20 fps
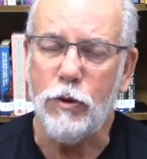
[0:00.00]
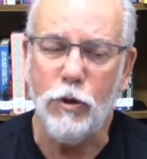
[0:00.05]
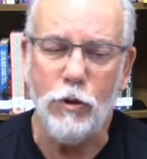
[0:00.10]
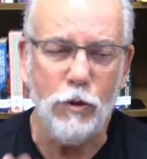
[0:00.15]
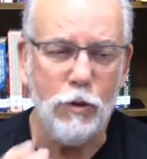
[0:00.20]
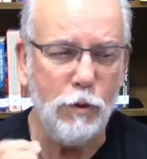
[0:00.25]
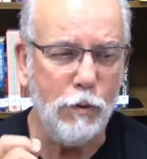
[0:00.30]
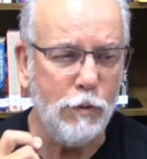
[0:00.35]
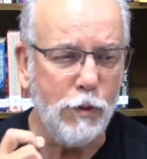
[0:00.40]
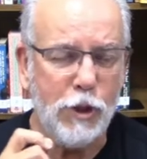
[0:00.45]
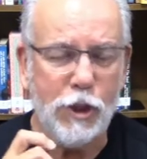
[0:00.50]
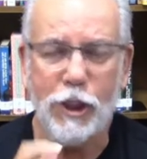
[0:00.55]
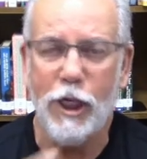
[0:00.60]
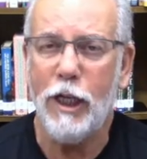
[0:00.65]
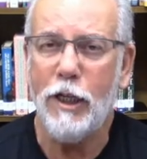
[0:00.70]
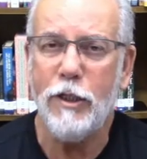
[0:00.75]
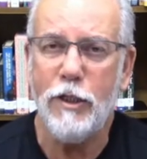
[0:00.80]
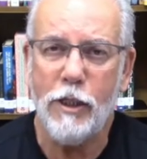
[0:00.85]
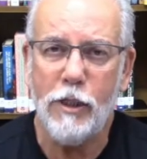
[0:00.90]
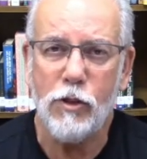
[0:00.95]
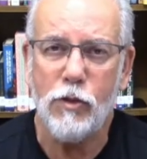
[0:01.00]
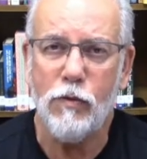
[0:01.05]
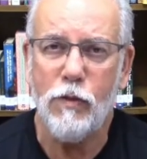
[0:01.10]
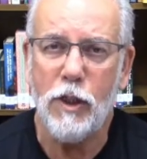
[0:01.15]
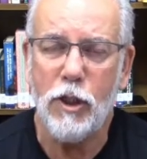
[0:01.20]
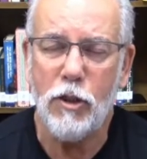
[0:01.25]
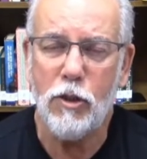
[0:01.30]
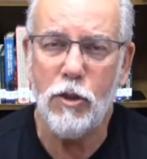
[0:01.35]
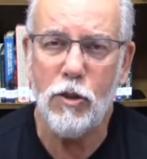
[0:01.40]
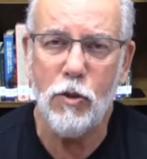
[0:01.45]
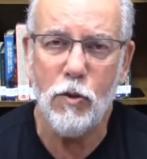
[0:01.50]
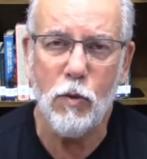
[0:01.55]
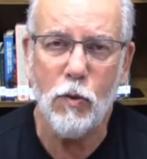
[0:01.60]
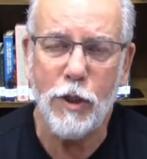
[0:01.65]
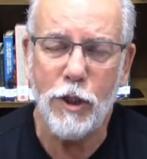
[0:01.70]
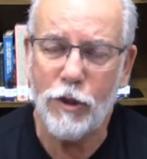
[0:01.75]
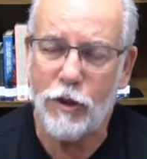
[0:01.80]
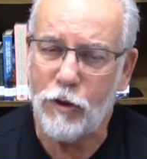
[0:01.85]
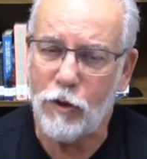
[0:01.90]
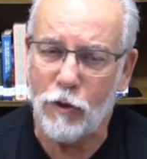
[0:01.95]
to share this video
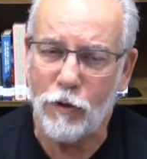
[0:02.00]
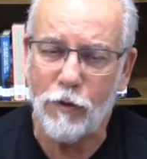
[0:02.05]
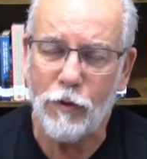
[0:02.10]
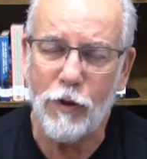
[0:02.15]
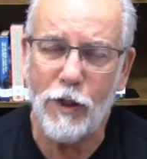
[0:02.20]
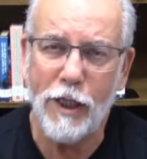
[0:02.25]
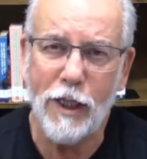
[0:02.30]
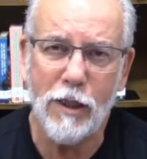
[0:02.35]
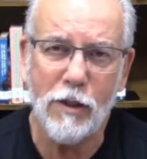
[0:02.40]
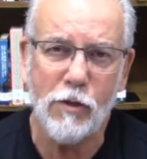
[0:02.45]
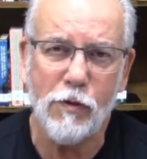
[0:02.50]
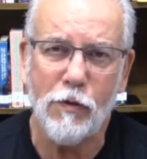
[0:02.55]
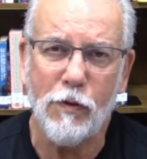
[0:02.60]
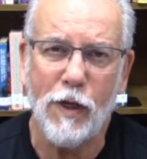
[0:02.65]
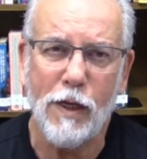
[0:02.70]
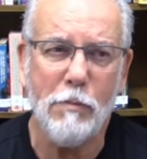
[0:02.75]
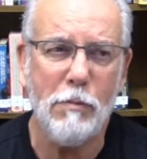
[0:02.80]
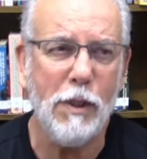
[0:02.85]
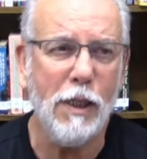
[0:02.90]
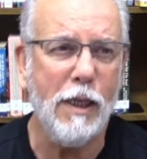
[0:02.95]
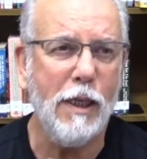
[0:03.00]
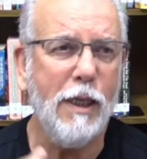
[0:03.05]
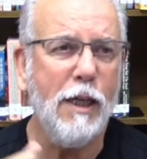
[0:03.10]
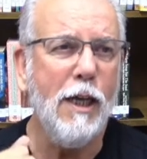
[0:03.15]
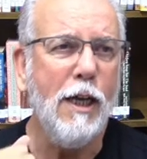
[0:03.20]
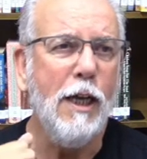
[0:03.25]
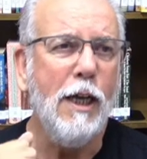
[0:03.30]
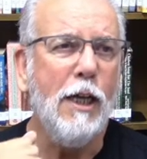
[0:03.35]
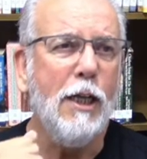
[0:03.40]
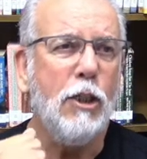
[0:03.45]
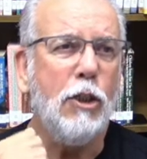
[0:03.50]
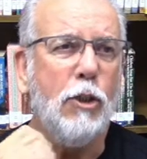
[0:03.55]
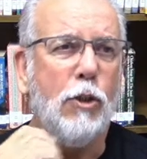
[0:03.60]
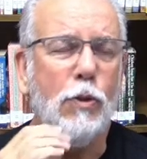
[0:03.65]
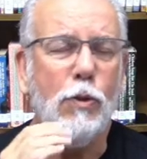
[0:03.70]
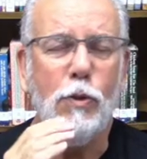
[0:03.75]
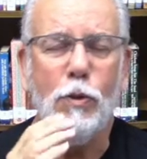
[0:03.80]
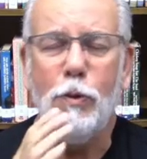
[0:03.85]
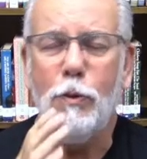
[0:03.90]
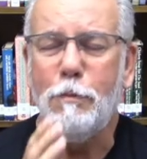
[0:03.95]
with your friends, family,
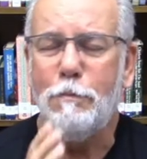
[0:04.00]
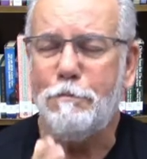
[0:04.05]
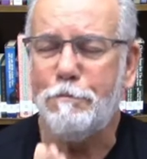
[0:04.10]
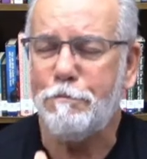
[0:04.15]
to